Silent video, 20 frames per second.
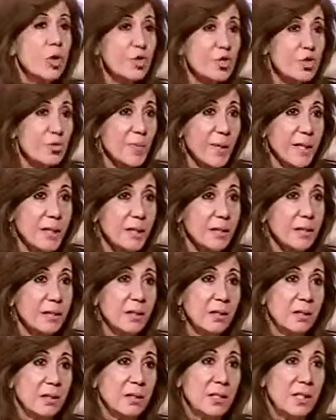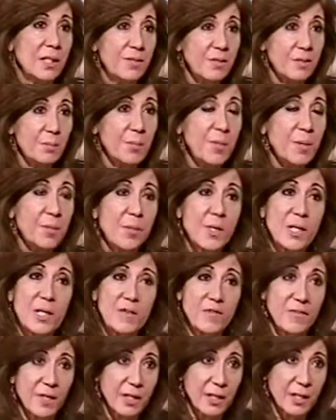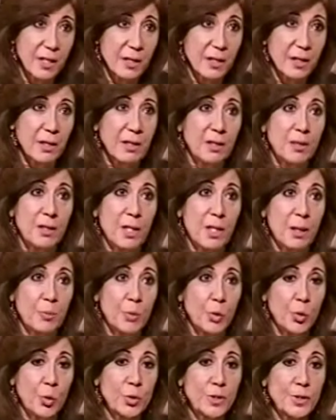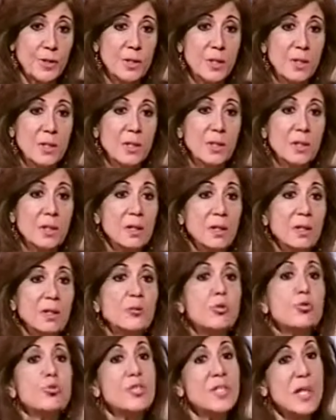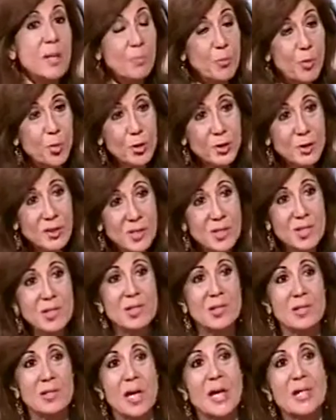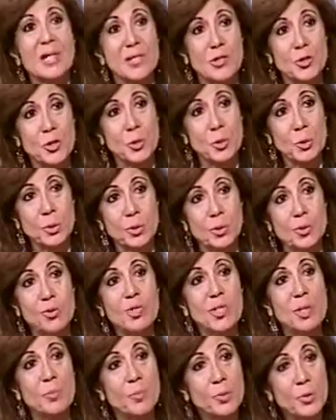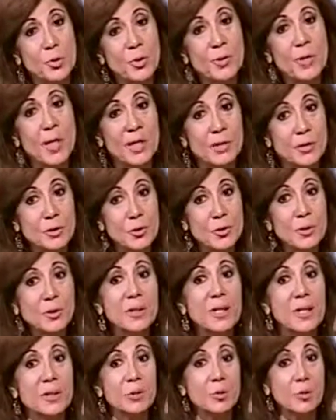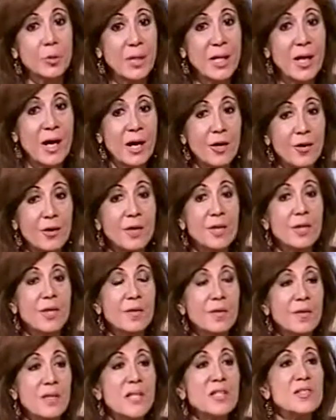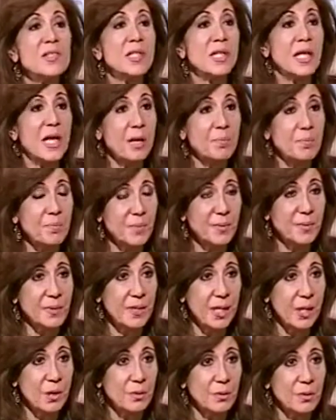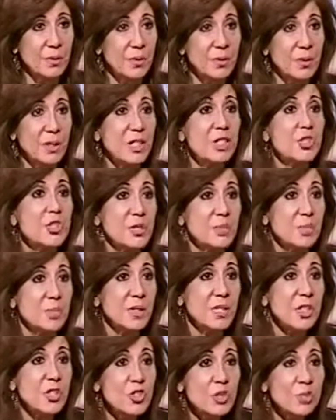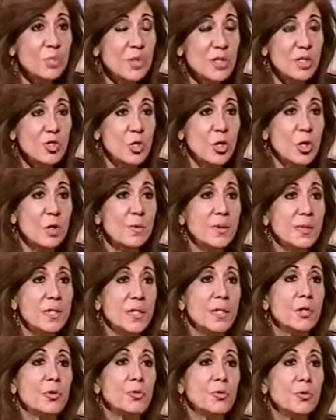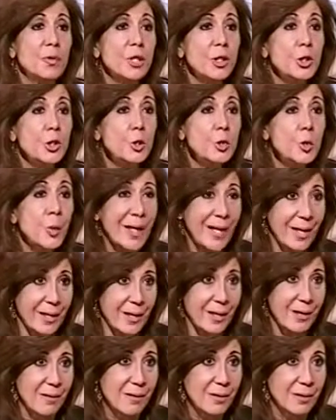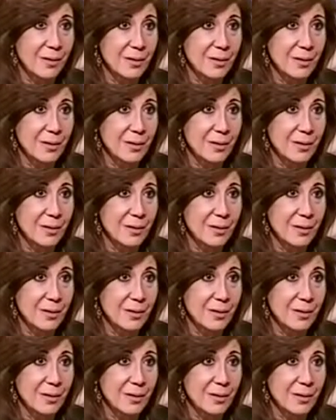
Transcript: watched by uh, li people living uh, abroad, yes. to support this attitude, to support the attitude that we are raising up now Egypt. Egypt is going into a new era.